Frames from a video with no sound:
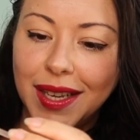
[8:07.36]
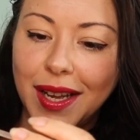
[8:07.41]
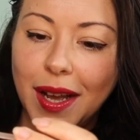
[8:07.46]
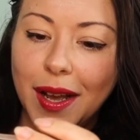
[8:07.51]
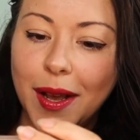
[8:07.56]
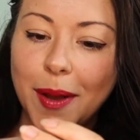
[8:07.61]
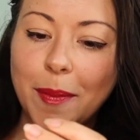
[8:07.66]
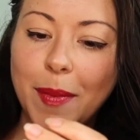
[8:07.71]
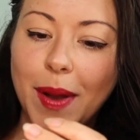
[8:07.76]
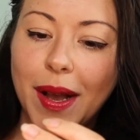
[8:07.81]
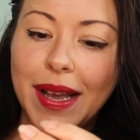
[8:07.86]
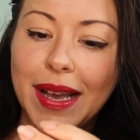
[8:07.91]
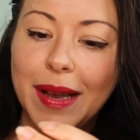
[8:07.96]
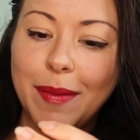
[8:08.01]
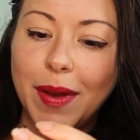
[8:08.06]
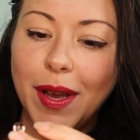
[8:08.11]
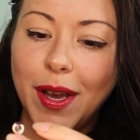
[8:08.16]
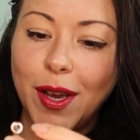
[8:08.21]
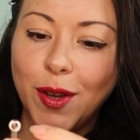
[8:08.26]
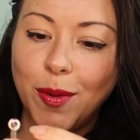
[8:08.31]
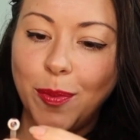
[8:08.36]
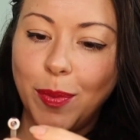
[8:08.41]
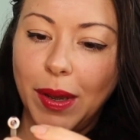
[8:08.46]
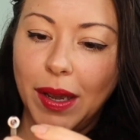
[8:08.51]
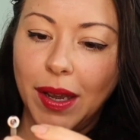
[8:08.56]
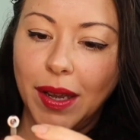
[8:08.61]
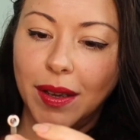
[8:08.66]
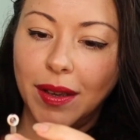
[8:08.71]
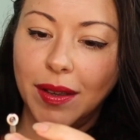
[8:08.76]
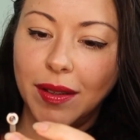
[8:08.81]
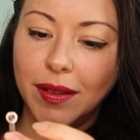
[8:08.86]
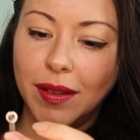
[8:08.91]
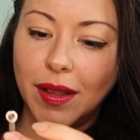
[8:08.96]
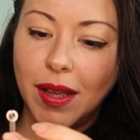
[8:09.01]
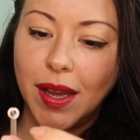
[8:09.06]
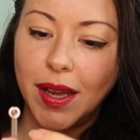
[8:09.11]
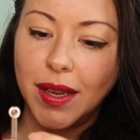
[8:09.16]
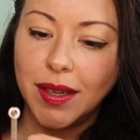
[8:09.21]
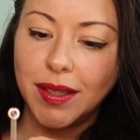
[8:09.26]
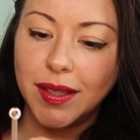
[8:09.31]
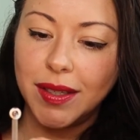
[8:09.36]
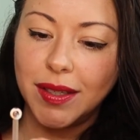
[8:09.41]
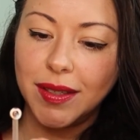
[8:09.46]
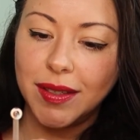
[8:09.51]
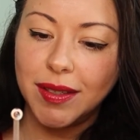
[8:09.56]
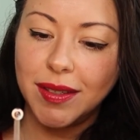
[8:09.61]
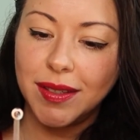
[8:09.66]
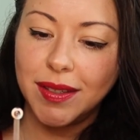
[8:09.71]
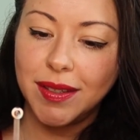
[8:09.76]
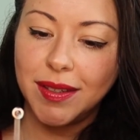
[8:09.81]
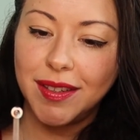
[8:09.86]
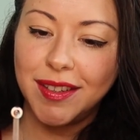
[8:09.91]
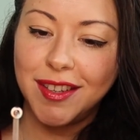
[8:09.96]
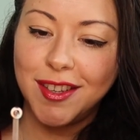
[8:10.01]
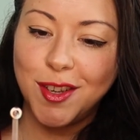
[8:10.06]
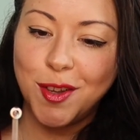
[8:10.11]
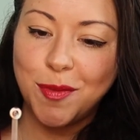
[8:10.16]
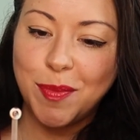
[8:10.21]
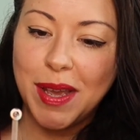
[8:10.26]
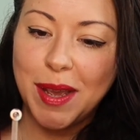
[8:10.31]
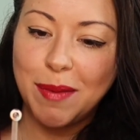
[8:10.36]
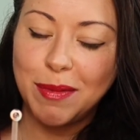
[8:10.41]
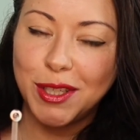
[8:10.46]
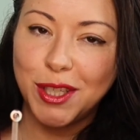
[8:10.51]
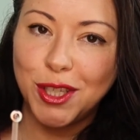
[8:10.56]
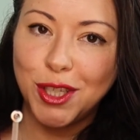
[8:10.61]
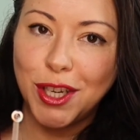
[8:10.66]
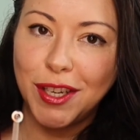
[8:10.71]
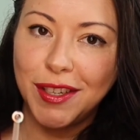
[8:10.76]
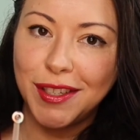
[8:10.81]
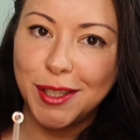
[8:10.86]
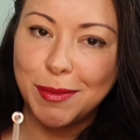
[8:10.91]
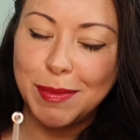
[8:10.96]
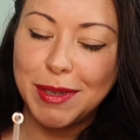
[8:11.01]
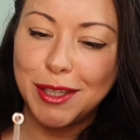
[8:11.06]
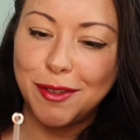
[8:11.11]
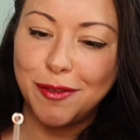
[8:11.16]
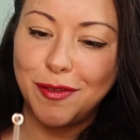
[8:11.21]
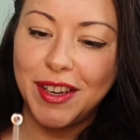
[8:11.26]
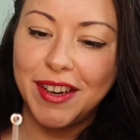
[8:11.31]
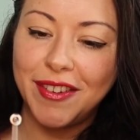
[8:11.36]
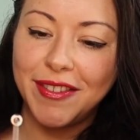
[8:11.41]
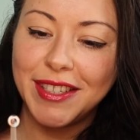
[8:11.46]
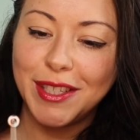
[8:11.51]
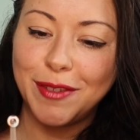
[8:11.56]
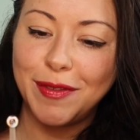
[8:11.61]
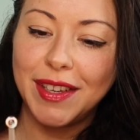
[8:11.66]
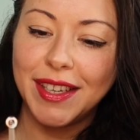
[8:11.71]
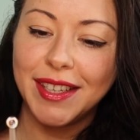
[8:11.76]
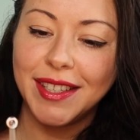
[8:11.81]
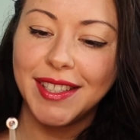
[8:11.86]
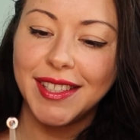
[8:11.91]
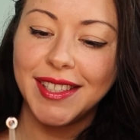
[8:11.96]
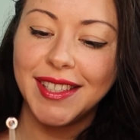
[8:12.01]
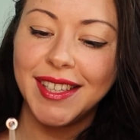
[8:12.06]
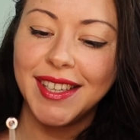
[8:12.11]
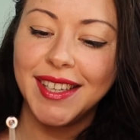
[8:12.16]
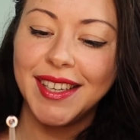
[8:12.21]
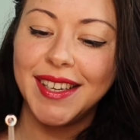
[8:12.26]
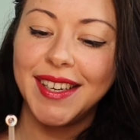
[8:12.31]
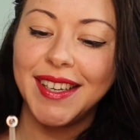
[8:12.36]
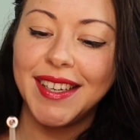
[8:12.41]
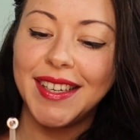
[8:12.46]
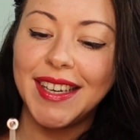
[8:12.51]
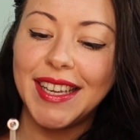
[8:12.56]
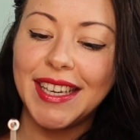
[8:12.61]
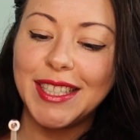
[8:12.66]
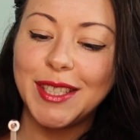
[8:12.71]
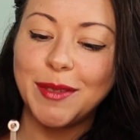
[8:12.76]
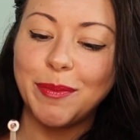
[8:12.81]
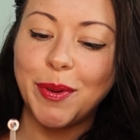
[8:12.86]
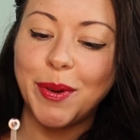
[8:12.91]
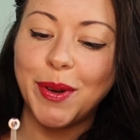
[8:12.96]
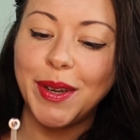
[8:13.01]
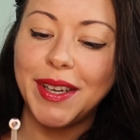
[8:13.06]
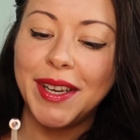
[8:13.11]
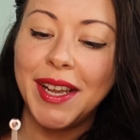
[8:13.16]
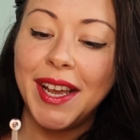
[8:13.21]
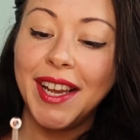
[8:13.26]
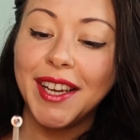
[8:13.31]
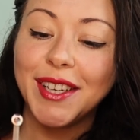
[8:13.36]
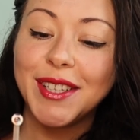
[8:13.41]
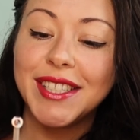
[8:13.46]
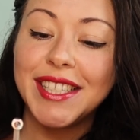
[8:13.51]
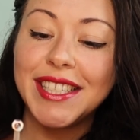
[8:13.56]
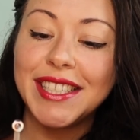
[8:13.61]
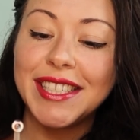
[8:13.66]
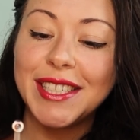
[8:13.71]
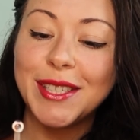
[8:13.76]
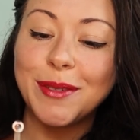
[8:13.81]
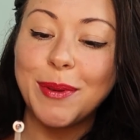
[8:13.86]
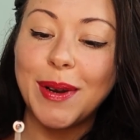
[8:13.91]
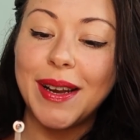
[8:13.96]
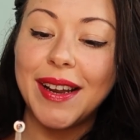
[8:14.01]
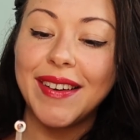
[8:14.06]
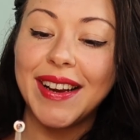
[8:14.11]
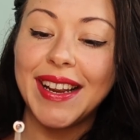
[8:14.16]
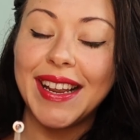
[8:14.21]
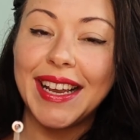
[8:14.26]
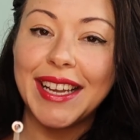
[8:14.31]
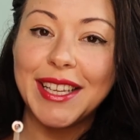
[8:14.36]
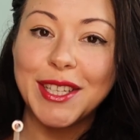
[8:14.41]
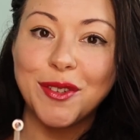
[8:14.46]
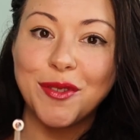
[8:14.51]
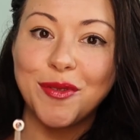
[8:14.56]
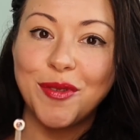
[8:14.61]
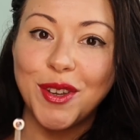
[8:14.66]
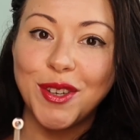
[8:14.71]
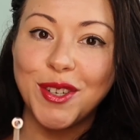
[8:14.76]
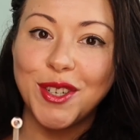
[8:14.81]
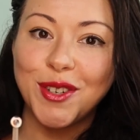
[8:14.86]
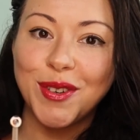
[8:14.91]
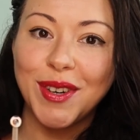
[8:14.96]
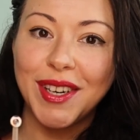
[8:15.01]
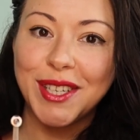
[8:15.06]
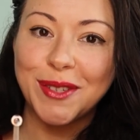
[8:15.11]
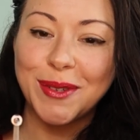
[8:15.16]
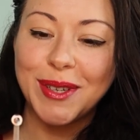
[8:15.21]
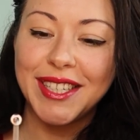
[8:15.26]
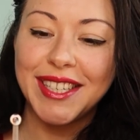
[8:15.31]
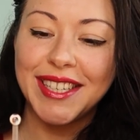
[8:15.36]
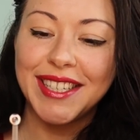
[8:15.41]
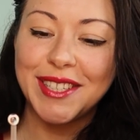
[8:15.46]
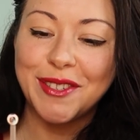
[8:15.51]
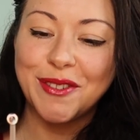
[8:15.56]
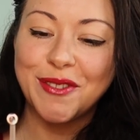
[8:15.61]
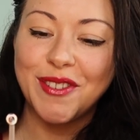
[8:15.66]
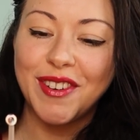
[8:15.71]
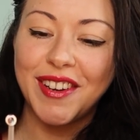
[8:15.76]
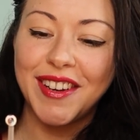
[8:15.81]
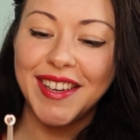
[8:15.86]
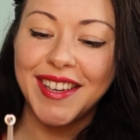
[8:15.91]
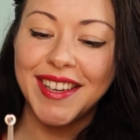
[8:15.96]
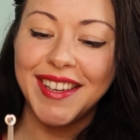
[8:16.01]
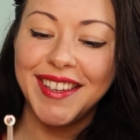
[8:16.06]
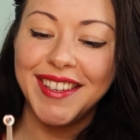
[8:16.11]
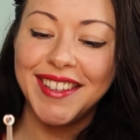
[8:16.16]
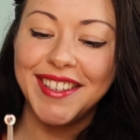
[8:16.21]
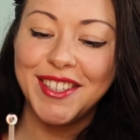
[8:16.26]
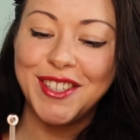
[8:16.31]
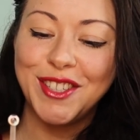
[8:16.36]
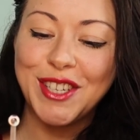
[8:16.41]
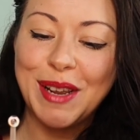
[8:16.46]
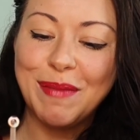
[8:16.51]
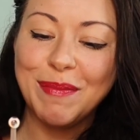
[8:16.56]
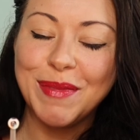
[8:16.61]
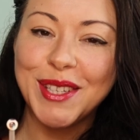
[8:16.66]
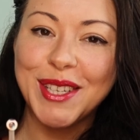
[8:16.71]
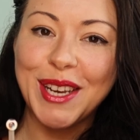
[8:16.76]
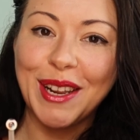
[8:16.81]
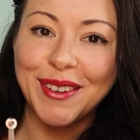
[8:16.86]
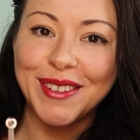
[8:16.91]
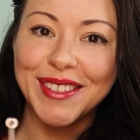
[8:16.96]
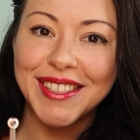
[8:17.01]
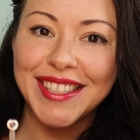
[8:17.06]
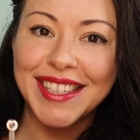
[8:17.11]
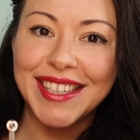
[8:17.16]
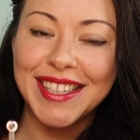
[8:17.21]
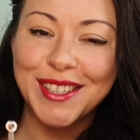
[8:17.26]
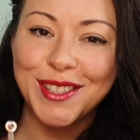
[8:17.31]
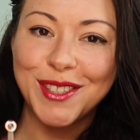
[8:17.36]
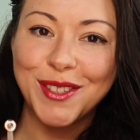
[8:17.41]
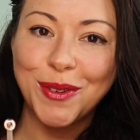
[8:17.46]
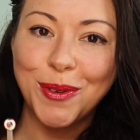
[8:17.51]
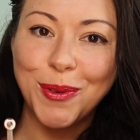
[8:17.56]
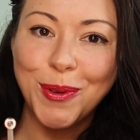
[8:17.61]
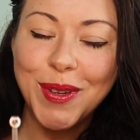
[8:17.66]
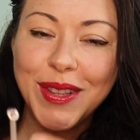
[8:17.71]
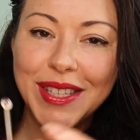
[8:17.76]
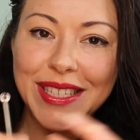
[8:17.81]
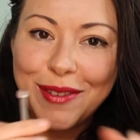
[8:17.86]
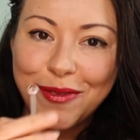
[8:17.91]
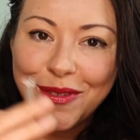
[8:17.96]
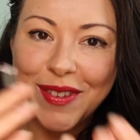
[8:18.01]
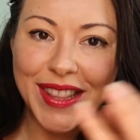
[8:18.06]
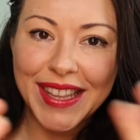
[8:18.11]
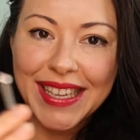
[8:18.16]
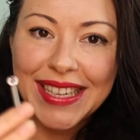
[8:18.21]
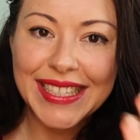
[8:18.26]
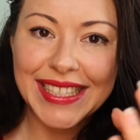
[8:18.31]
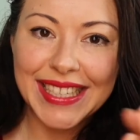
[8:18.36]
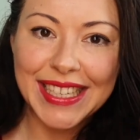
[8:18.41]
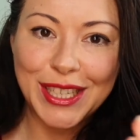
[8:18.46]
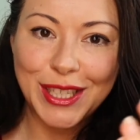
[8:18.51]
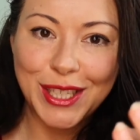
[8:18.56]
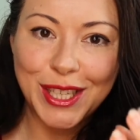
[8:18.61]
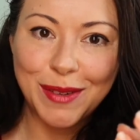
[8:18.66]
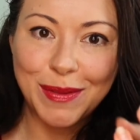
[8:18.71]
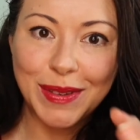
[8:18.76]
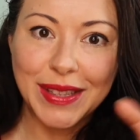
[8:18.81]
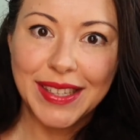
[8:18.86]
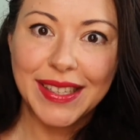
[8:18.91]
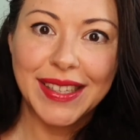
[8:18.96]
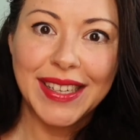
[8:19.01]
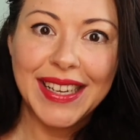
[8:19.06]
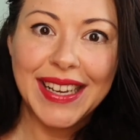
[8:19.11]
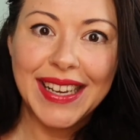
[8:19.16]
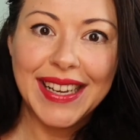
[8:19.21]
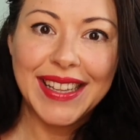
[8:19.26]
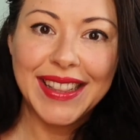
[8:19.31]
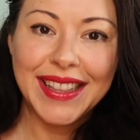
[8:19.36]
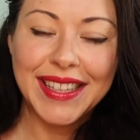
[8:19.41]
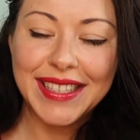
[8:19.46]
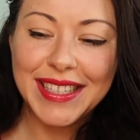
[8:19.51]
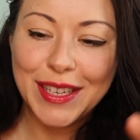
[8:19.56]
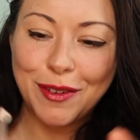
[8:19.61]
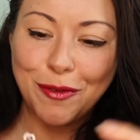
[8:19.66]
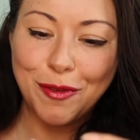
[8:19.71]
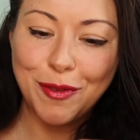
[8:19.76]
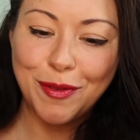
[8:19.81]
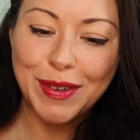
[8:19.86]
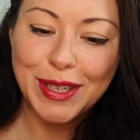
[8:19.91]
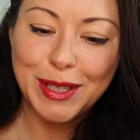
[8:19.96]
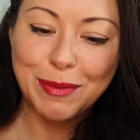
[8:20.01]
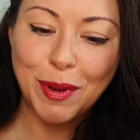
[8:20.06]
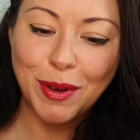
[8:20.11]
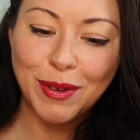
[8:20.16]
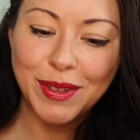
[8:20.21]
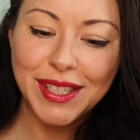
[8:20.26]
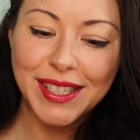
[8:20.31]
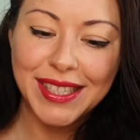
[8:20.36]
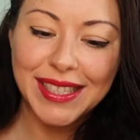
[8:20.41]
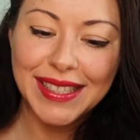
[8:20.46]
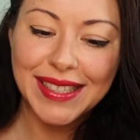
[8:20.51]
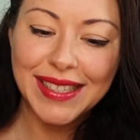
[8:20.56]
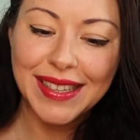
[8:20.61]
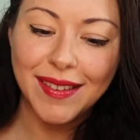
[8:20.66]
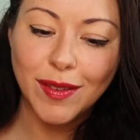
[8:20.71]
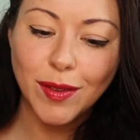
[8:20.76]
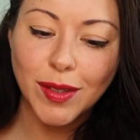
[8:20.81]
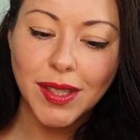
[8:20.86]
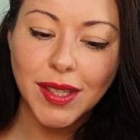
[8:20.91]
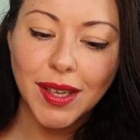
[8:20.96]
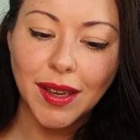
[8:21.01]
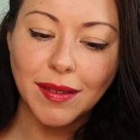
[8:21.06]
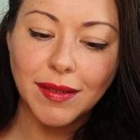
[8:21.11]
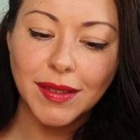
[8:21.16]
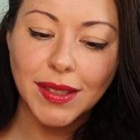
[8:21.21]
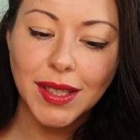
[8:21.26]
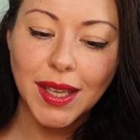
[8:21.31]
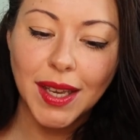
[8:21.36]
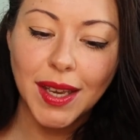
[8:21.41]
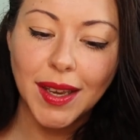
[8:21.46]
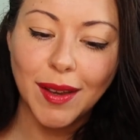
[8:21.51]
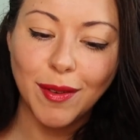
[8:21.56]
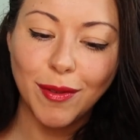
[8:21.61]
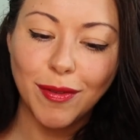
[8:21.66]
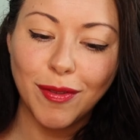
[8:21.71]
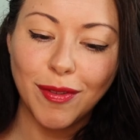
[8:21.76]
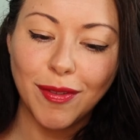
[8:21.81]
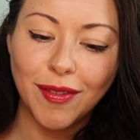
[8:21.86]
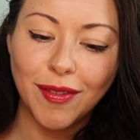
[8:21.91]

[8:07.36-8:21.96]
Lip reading: I am hoping that I'll be able to show you some interference figures at a later point, because this is where it gets fun, trying to identify gemstones, is all of the different things that you do and the different responses that the stones give.